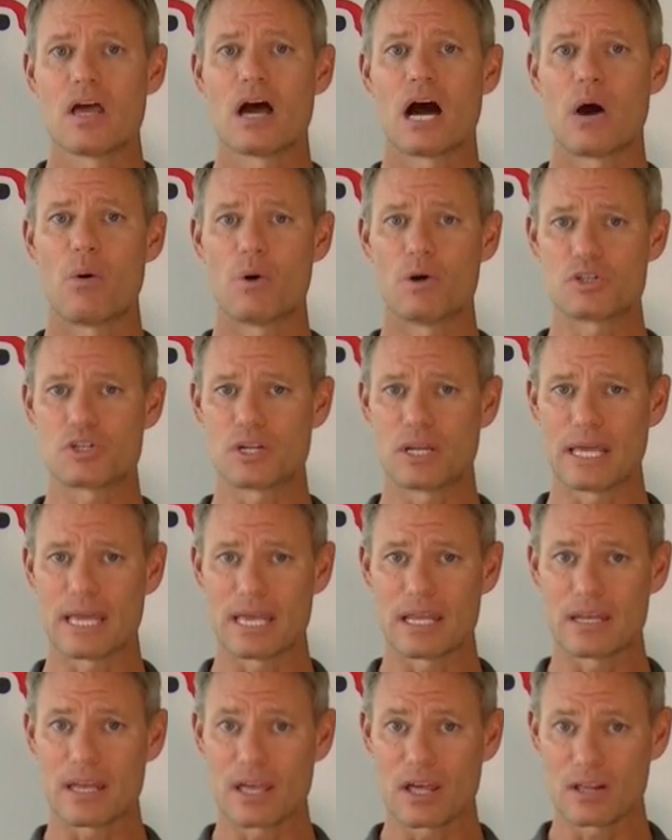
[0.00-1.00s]
I want you to
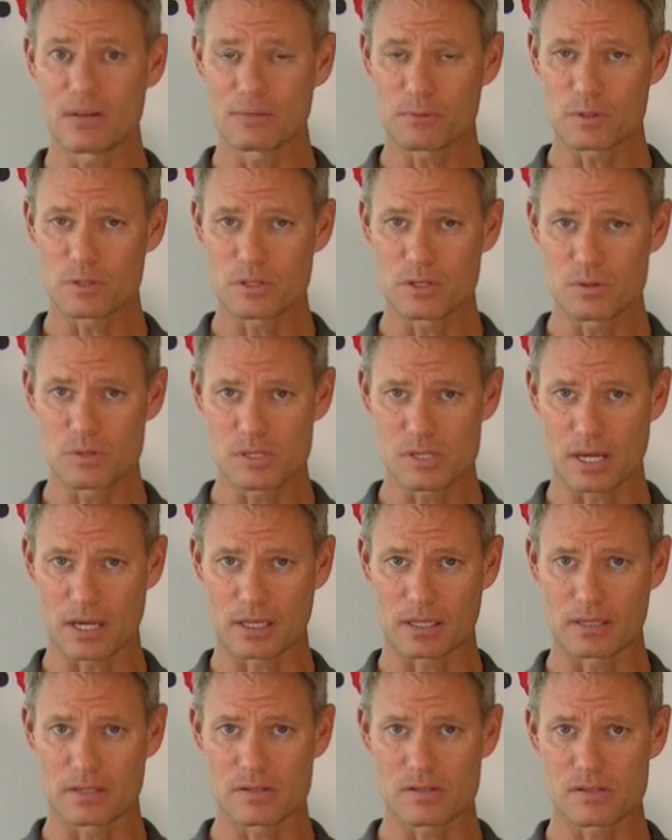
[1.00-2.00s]
inhale for 2
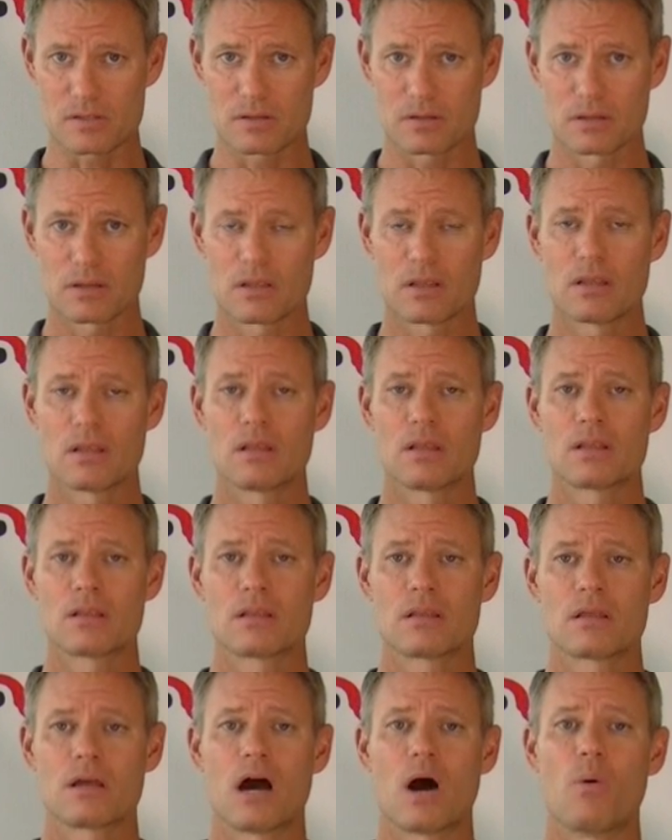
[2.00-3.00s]
seconds,
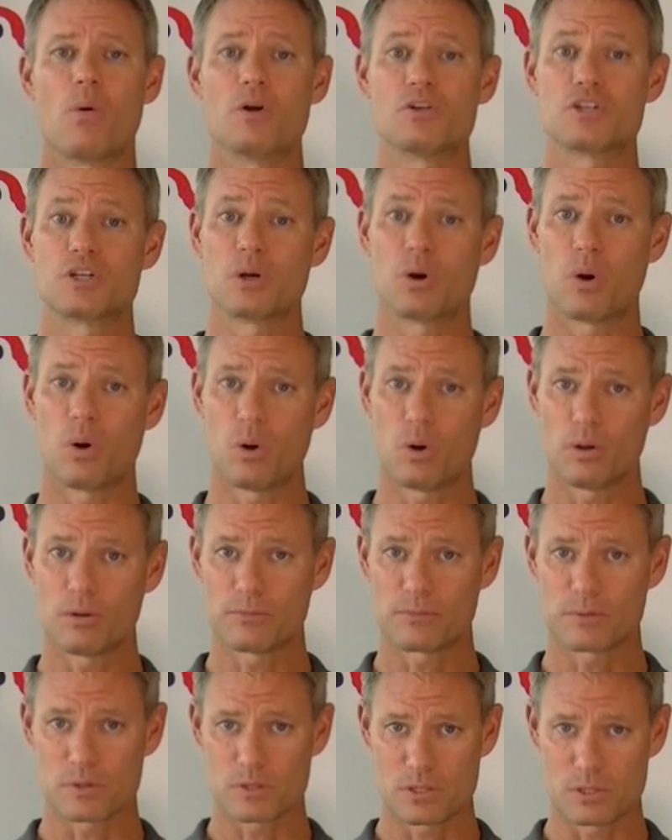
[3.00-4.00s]
I want you to
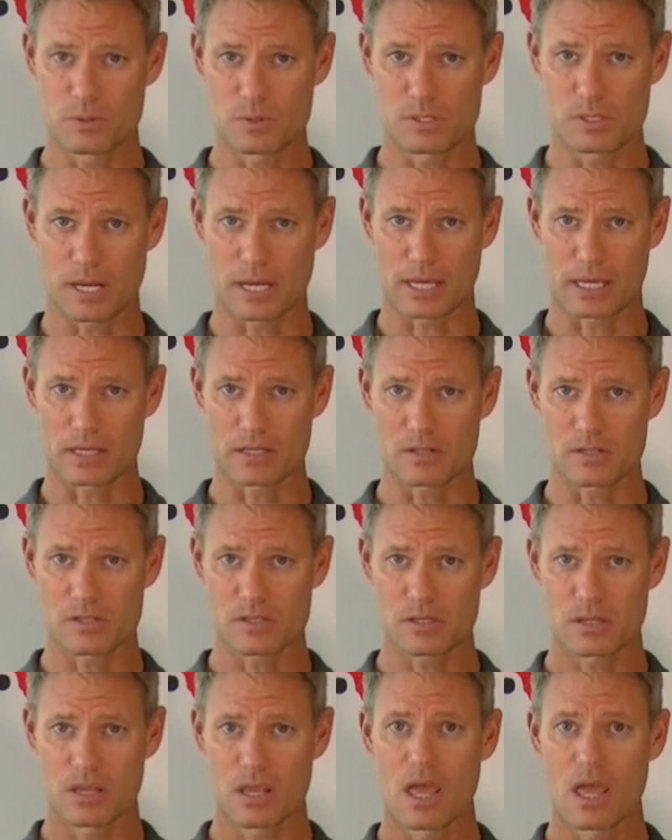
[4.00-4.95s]
hold for 2 seconds,